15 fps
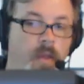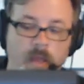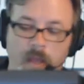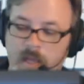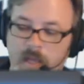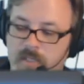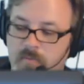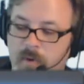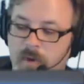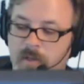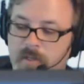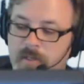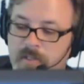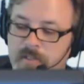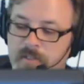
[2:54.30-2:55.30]
as well
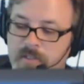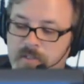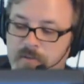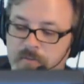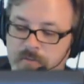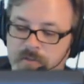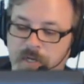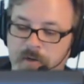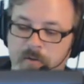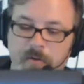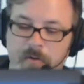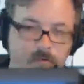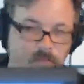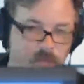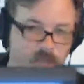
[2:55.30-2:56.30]
as
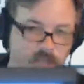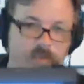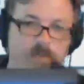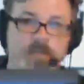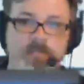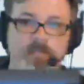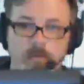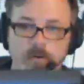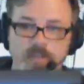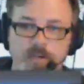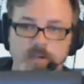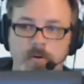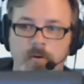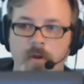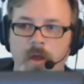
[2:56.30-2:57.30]
2-0, 3-0,
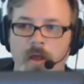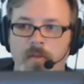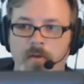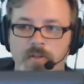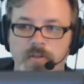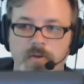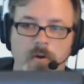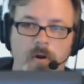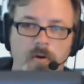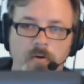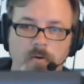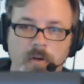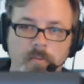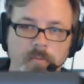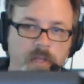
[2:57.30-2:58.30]
4-0. Those are all
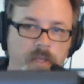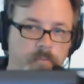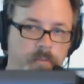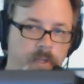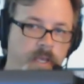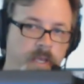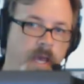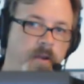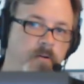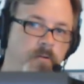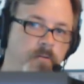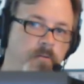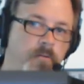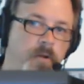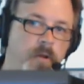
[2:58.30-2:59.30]
going to be
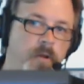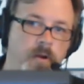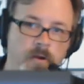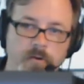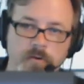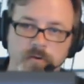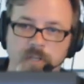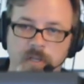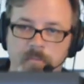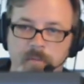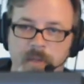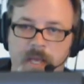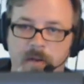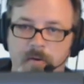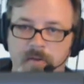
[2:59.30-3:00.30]
piano, acoustic
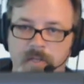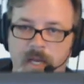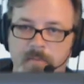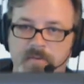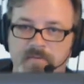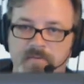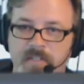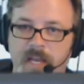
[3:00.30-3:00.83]
piano types of